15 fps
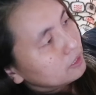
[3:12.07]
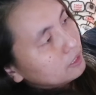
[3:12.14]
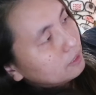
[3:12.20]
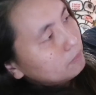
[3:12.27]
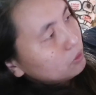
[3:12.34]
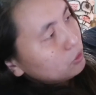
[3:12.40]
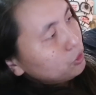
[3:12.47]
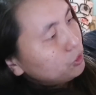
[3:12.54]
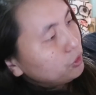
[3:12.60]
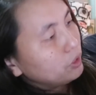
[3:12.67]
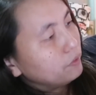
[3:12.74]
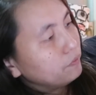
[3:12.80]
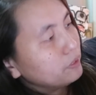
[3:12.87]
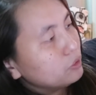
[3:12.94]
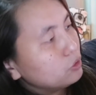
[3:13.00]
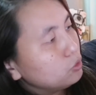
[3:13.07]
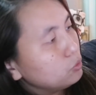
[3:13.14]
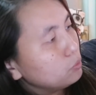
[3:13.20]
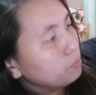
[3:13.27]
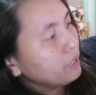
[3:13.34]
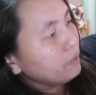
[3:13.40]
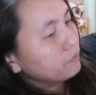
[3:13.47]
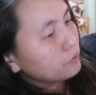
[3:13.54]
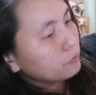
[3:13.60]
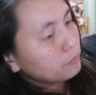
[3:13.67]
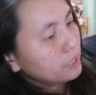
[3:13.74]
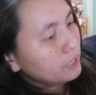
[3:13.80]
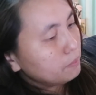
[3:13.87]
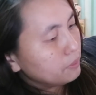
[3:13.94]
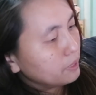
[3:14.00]
I'm not sure if it's too big for
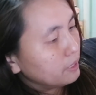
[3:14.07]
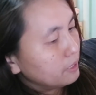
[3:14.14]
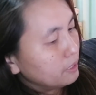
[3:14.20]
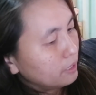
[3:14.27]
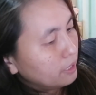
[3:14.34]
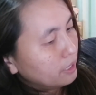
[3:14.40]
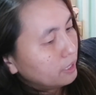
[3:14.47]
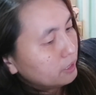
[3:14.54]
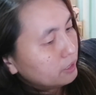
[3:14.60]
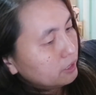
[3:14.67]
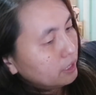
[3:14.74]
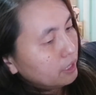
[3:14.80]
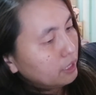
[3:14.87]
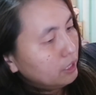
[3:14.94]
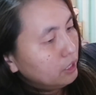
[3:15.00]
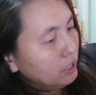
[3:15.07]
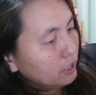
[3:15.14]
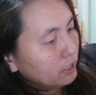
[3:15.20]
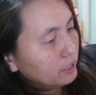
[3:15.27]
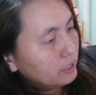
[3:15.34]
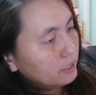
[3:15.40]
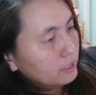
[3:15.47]
me, but okay, let's take a look.